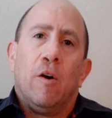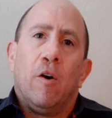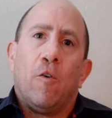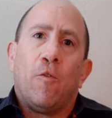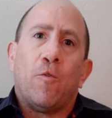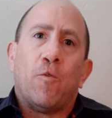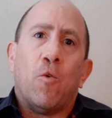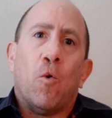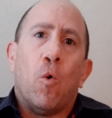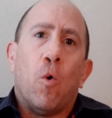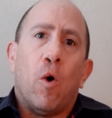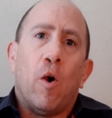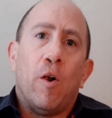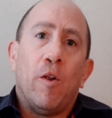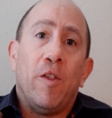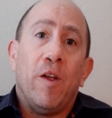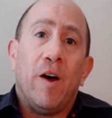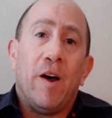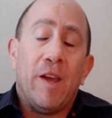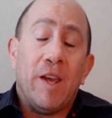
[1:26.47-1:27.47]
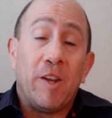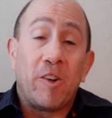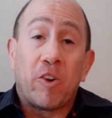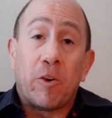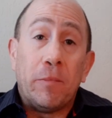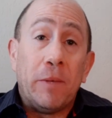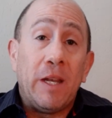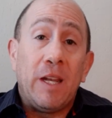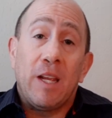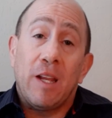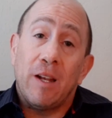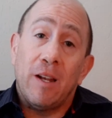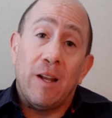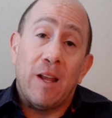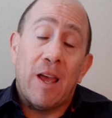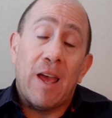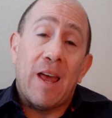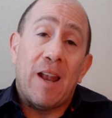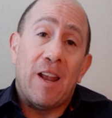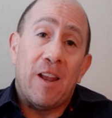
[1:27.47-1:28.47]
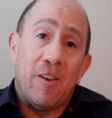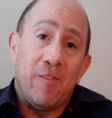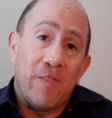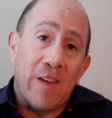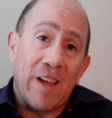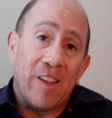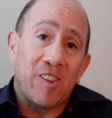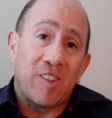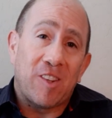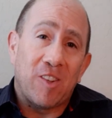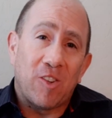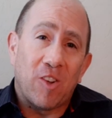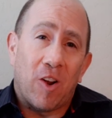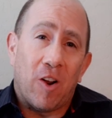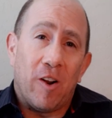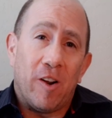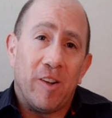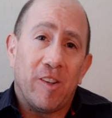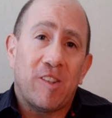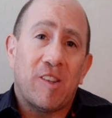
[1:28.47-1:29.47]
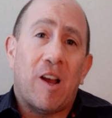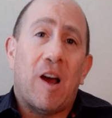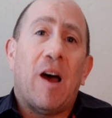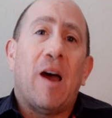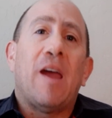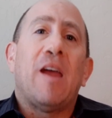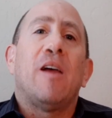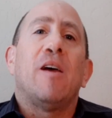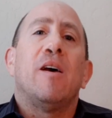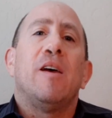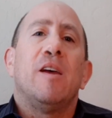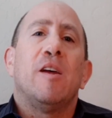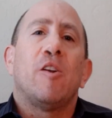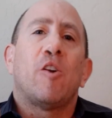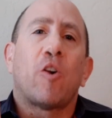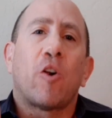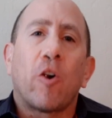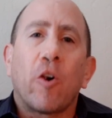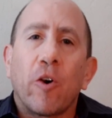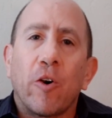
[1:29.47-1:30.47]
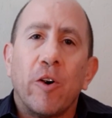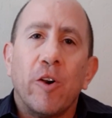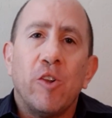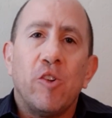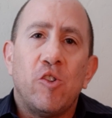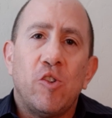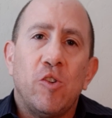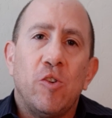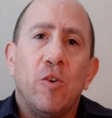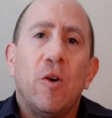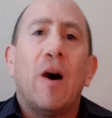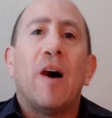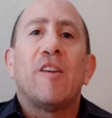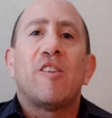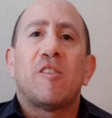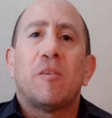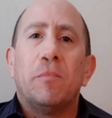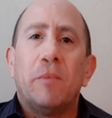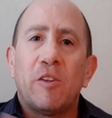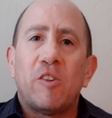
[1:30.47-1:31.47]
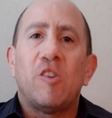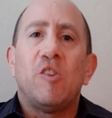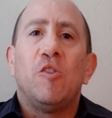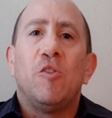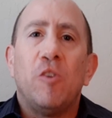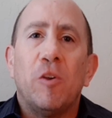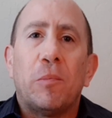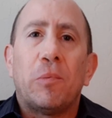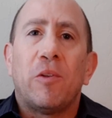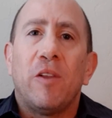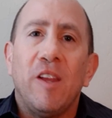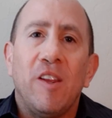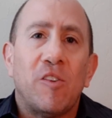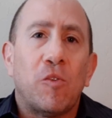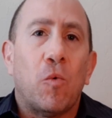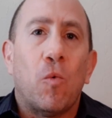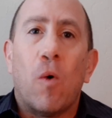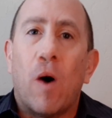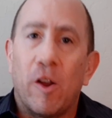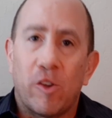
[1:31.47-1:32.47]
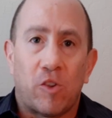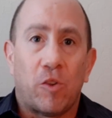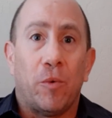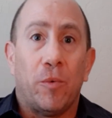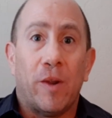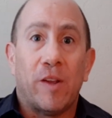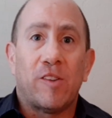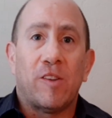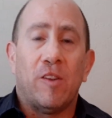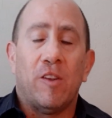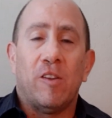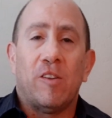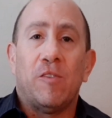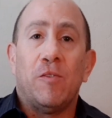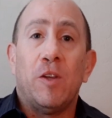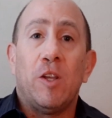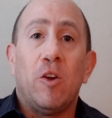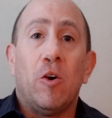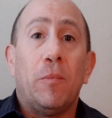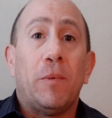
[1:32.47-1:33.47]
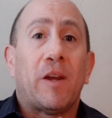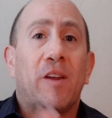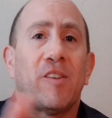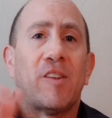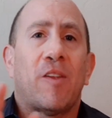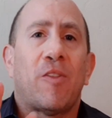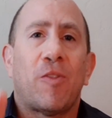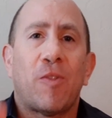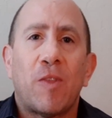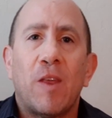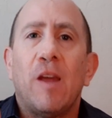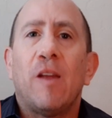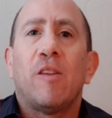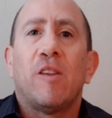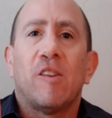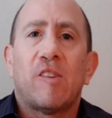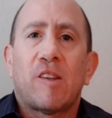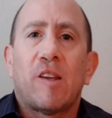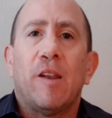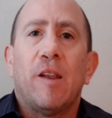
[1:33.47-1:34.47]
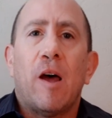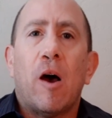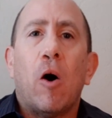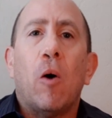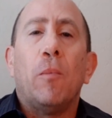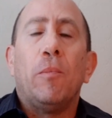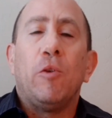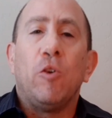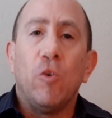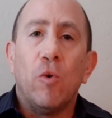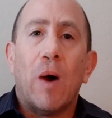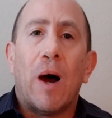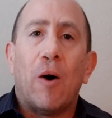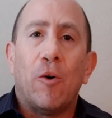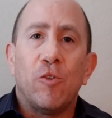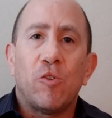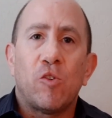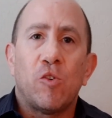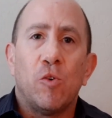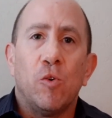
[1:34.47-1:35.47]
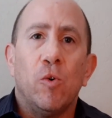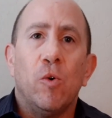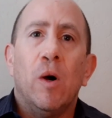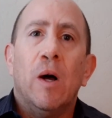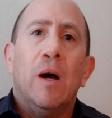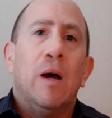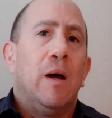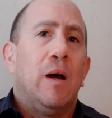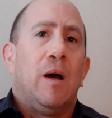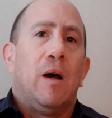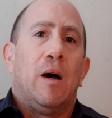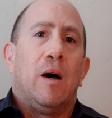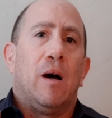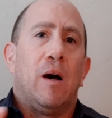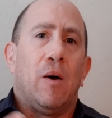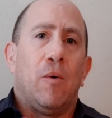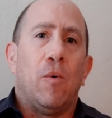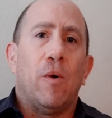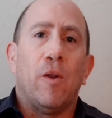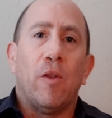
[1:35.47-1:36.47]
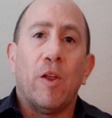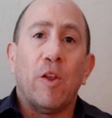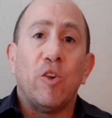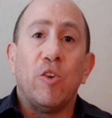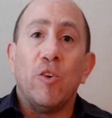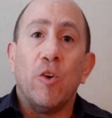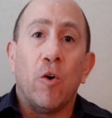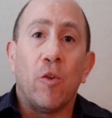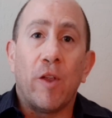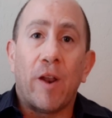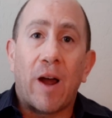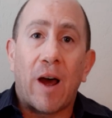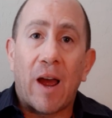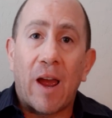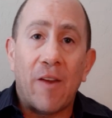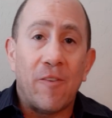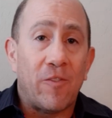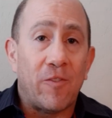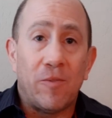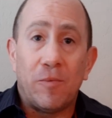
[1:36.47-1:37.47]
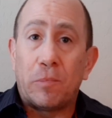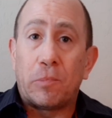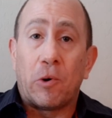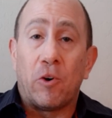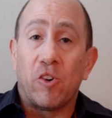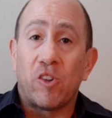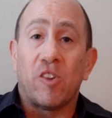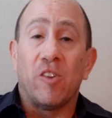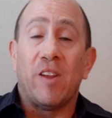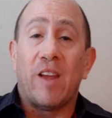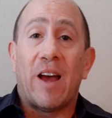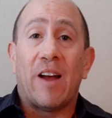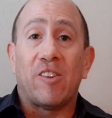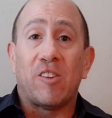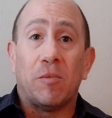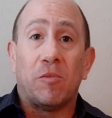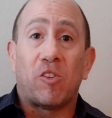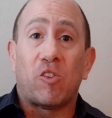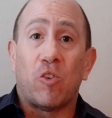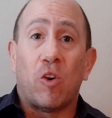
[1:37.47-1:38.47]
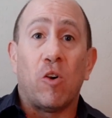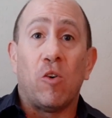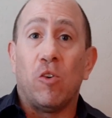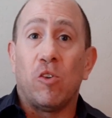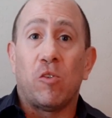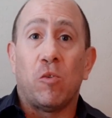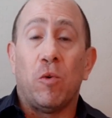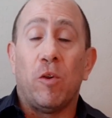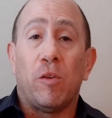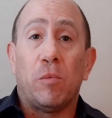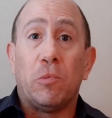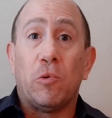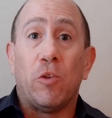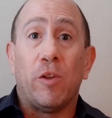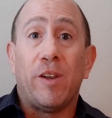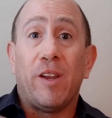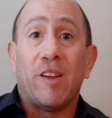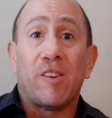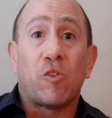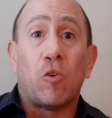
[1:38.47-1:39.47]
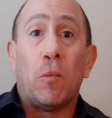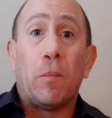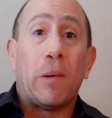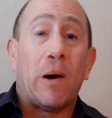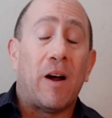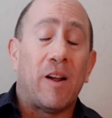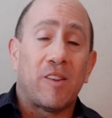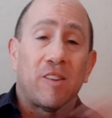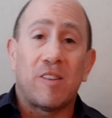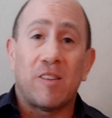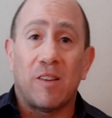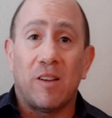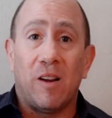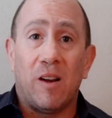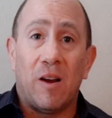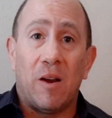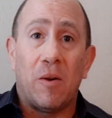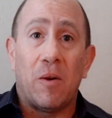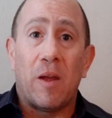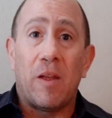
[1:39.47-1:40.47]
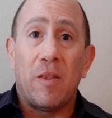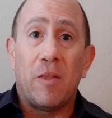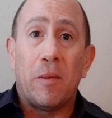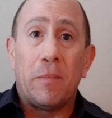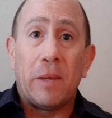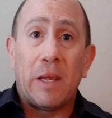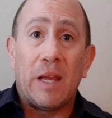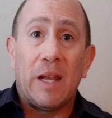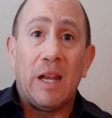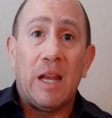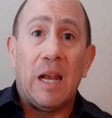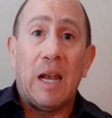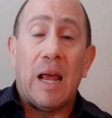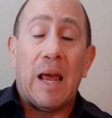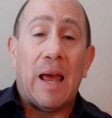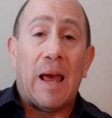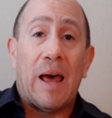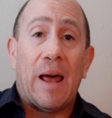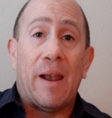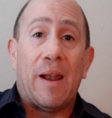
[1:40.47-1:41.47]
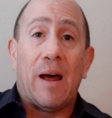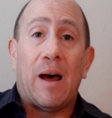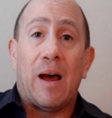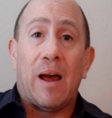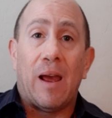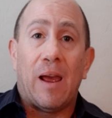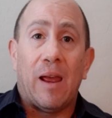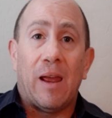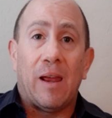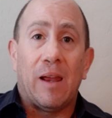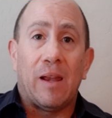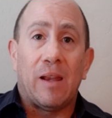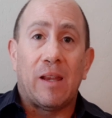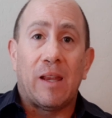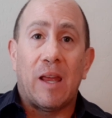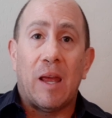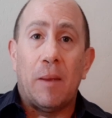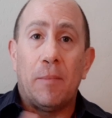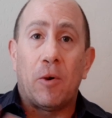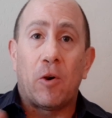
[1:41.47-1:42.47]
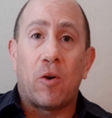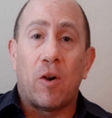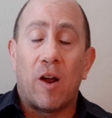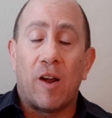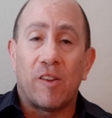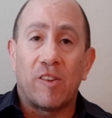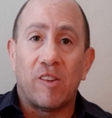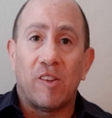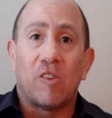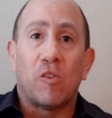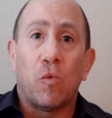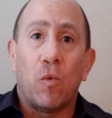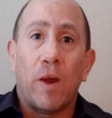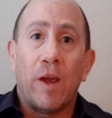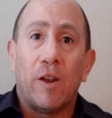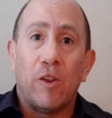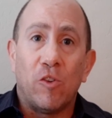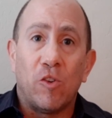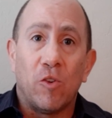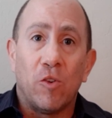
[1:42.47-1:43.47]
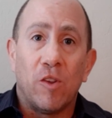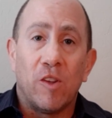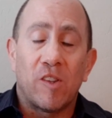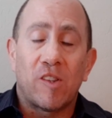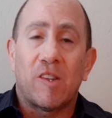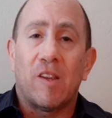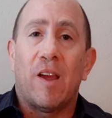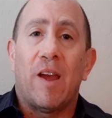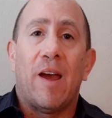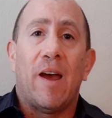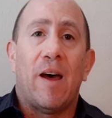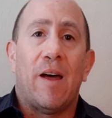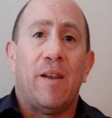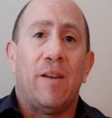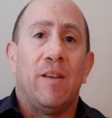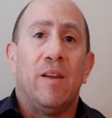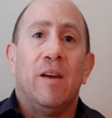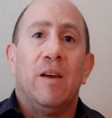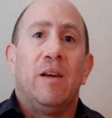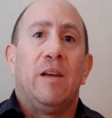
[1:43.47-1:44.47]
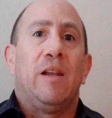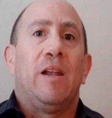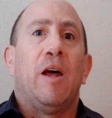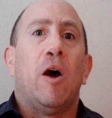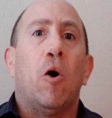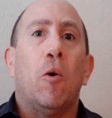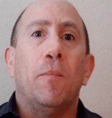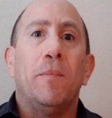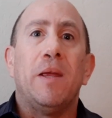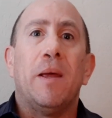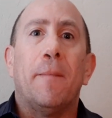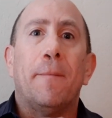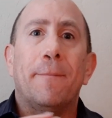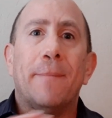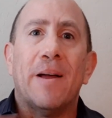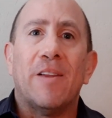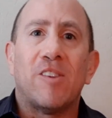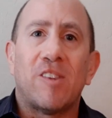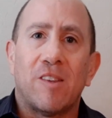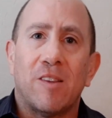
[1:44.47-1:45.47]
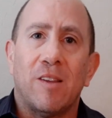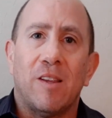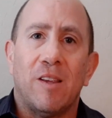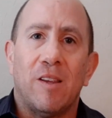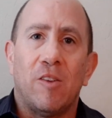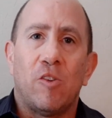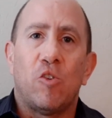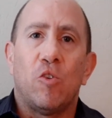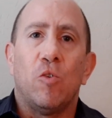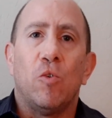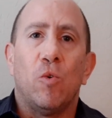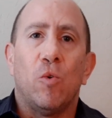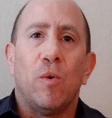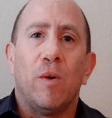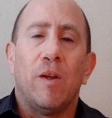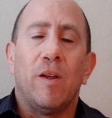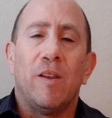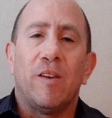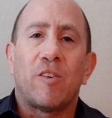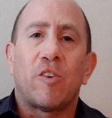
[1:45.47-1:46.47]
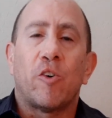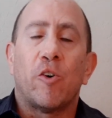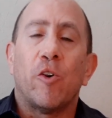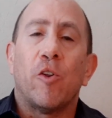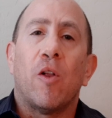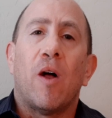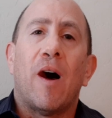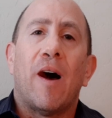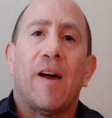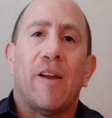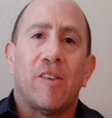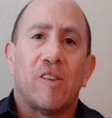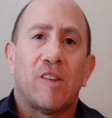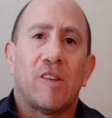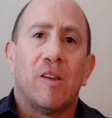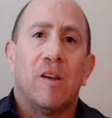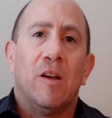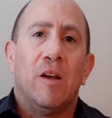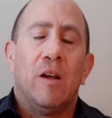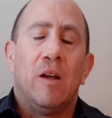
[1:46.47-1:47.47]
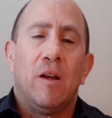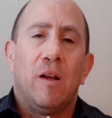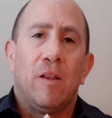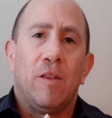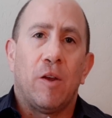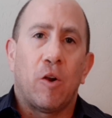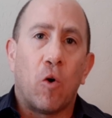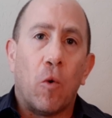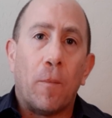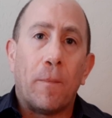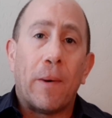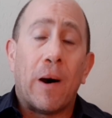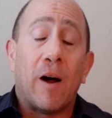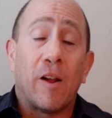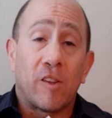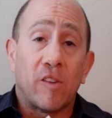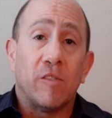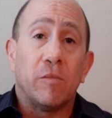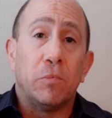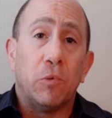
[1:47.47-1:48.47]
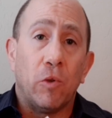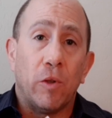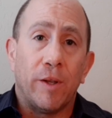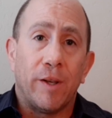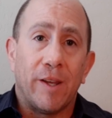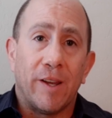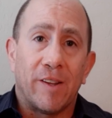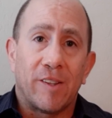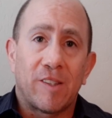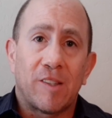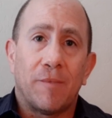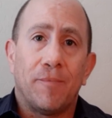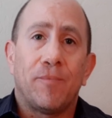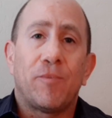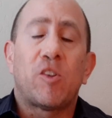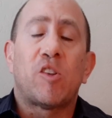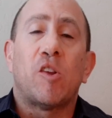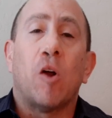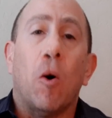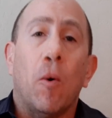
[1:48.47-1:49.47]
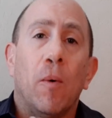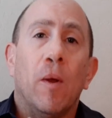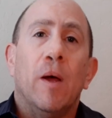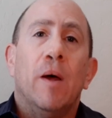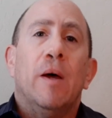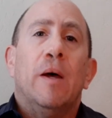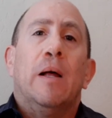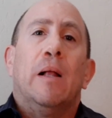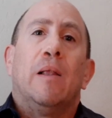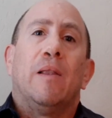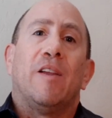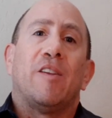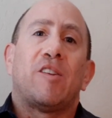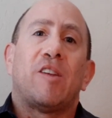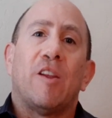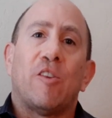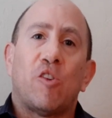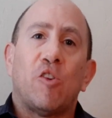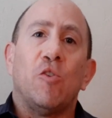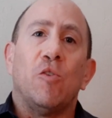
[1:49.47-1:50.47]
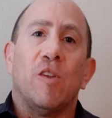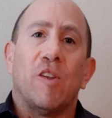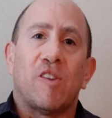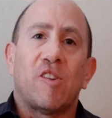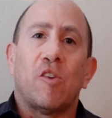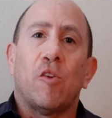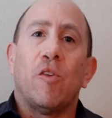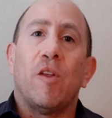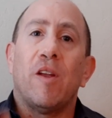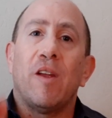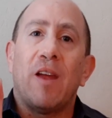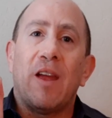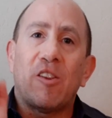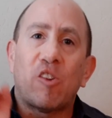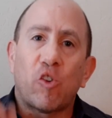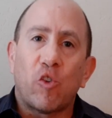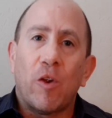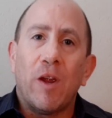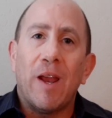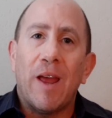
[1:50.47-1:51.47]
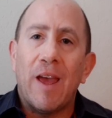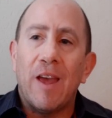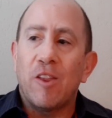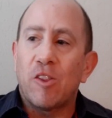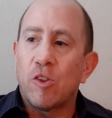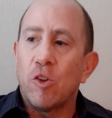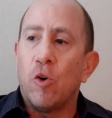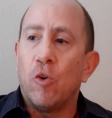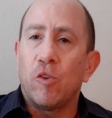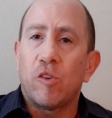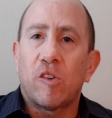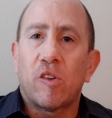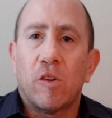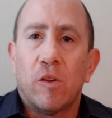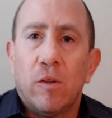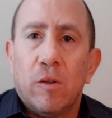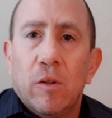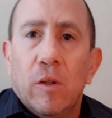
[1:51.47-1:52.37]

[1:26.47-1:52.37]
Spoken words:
for the intermediate and advanced guitarists, I encourage you, I submit to you to please watch the rest of this video because I think this can help you out too. I want to let you know that I've personally had some struggles with Bulerias Compas in the beginning, and I came across this way to do this, and it helped me immensely to internalize the Compas of Bulerias. So let's get to this. So the straight eighth notes